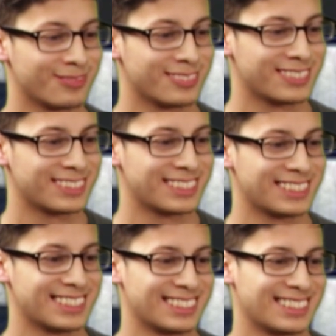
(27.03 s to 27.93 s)

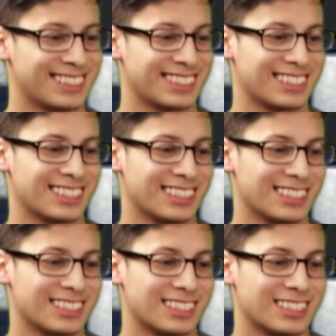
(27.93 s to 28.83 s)

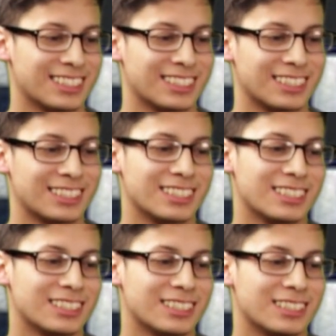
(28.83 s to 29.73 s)

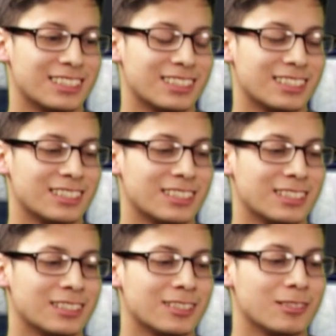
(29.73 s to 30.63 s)

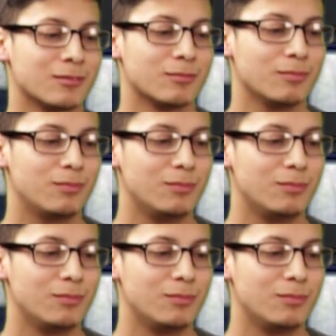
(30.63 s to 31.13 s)
No words are spoken by the person on screen.